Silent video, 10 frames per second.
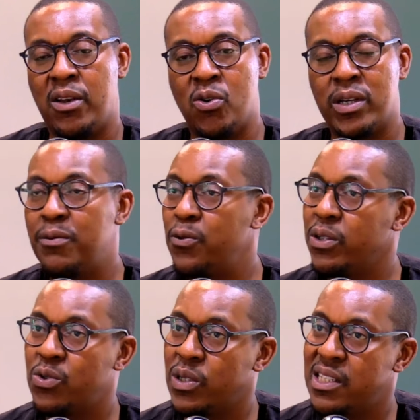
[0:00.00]
Looking
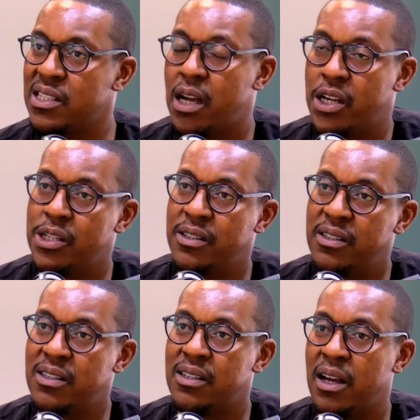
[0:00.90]
forward to the
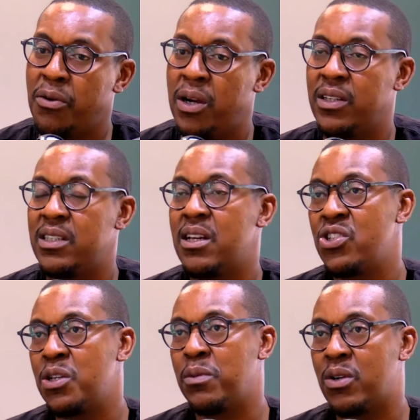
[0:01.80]
discussions around the
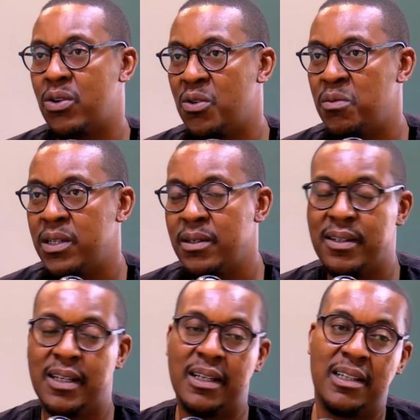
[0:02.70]
township economy.
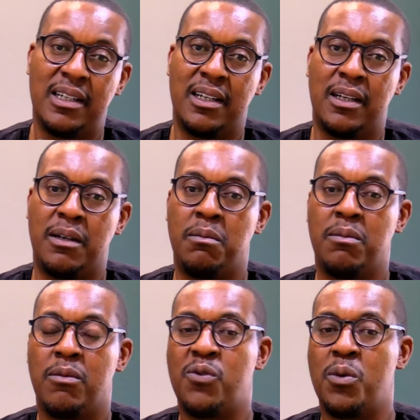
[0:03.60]

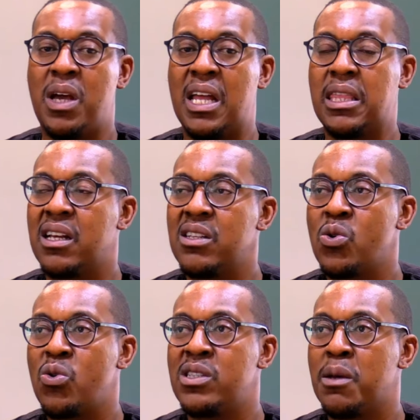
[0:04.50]
For me, I think it's
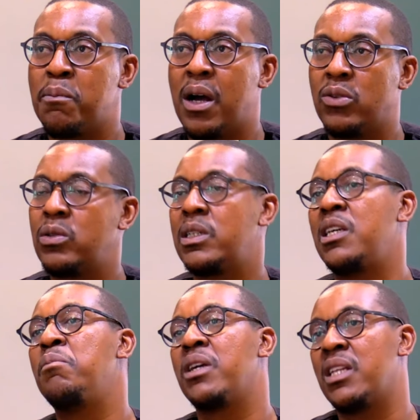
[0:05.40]
always about
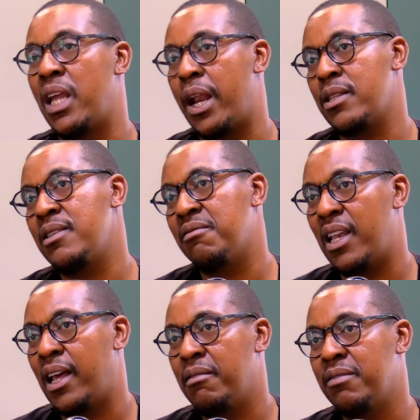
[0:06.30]
keeping the narrative
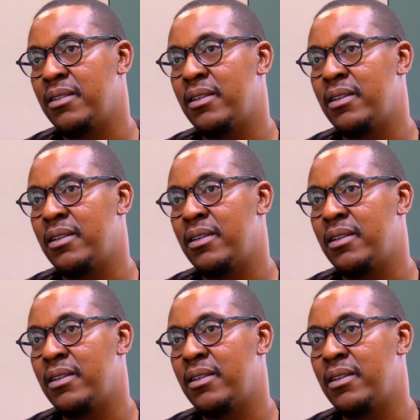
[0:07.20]
alive.